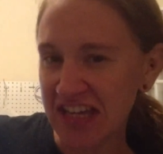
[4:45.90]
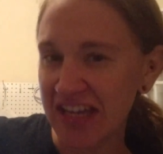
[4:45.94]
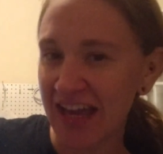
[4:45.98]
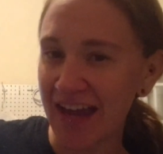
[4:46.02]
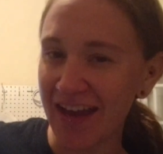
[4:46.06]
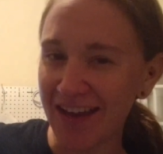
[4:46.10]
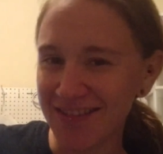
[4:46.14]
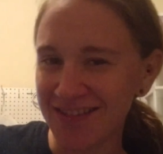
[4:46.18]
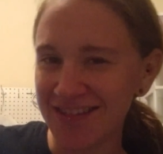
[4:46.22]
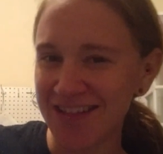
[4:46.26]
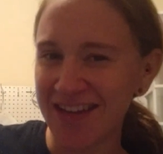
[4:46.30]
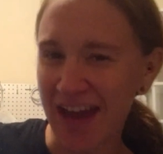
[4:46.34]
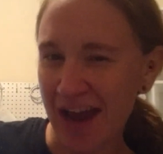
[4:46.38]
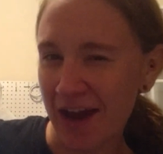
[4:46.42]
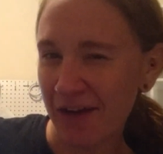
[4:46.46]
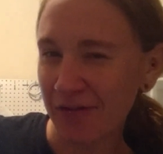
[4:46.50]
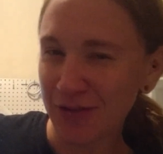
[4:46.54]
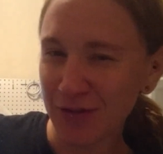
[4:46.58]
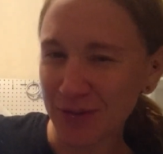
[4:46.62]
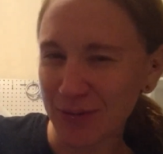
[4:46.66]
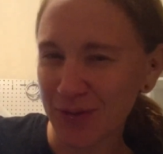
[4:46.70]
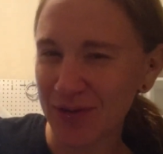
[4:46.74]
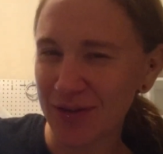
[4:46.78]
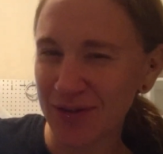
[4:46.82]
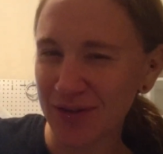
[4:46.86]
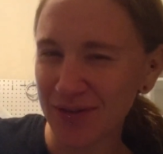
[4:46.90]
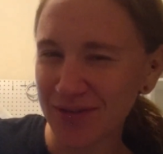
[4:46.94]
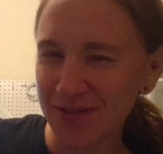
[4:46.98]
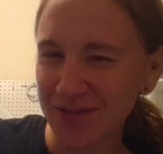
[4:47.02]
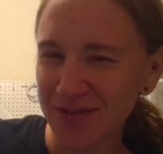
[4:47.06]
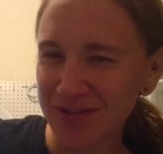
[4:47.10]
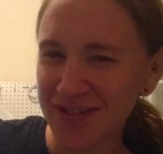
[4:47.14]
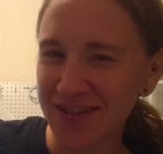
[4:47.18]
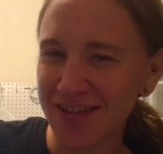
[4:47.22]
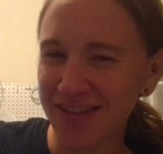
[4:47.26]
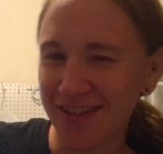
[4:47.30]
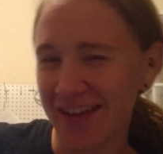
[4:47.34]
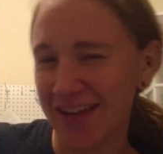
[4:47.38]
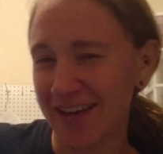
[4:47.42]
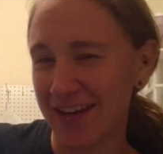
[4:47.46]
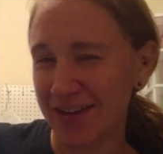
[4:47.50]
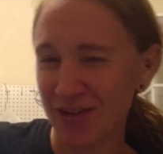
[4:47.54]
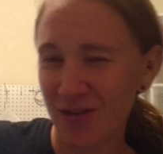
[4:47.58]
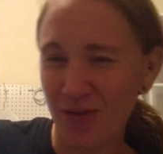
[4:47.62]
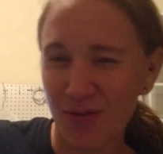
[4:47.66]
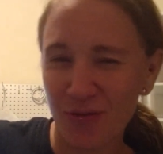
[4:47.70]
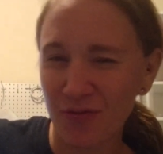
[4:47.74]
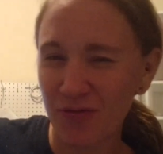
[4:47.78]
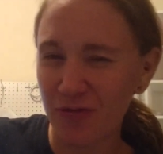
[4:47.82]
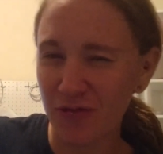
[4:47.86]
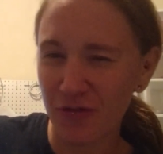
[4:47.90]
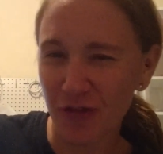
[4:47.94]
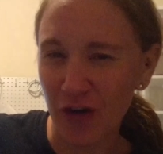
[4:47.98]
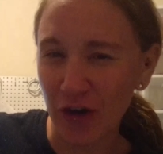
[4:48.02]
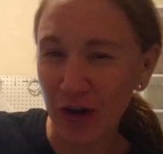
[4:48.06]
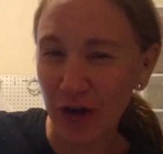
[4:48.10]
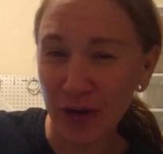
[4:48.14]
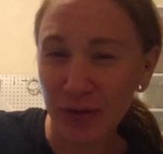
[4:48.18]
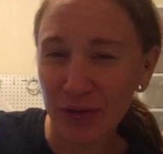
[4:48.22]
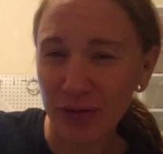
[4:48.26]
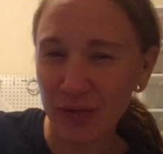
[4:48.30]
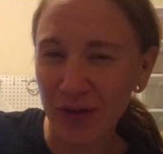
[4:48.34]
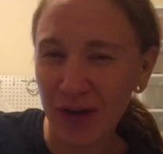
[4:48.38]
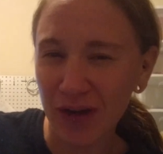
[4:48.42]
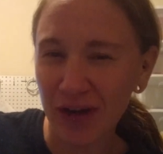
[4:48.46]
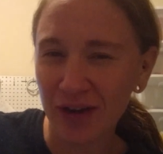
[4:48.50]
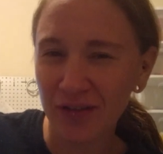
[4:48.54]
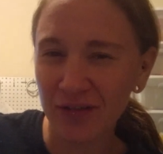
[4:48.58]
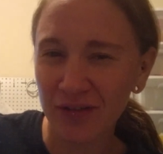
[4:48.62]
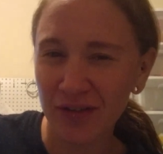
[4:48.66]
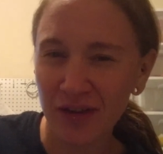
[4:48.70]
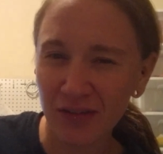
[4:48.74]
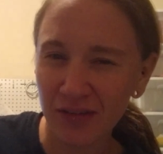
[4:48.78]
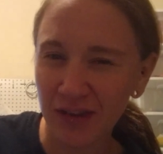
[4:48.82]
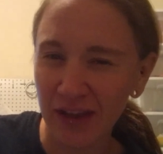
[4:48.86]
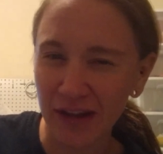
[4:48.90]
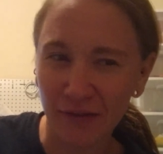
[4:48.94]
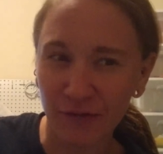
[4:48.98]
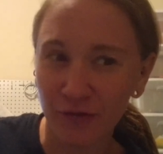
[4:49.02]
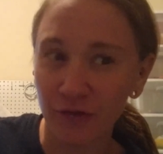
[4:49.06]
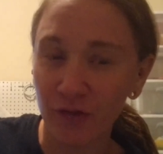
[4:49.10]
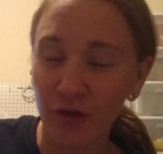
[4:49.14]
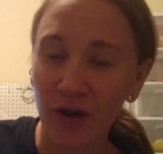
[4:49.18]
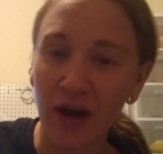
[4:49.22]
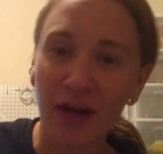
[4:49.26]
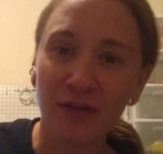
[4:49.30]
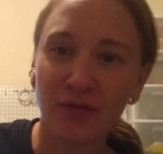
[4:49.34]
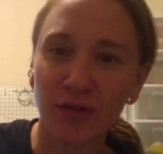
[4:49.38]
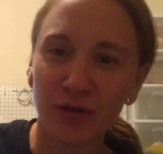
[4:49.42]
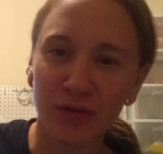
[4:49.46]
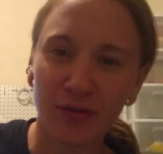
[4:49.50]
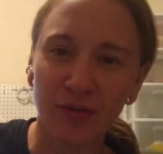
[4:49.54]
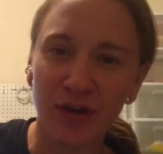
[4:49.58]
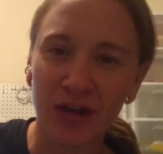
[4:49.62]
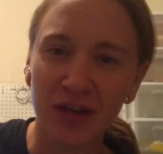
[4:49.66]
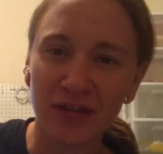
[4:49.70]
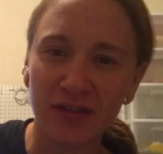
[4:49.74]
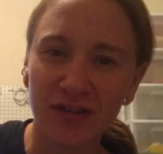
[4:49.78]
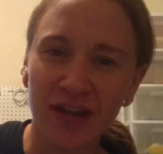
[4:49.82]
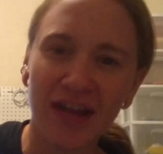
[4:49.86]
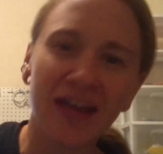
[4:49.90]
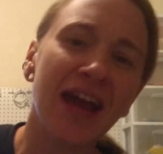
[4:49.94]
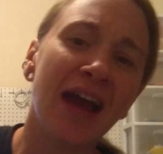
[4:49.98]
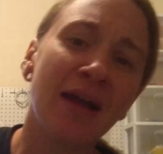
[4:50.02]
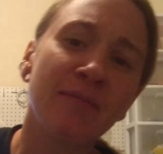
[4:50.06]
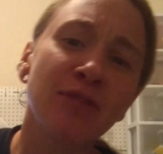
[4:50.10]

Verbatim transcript: gassy afterwards. Like, I don't fart throughout, like, forever throughout the day.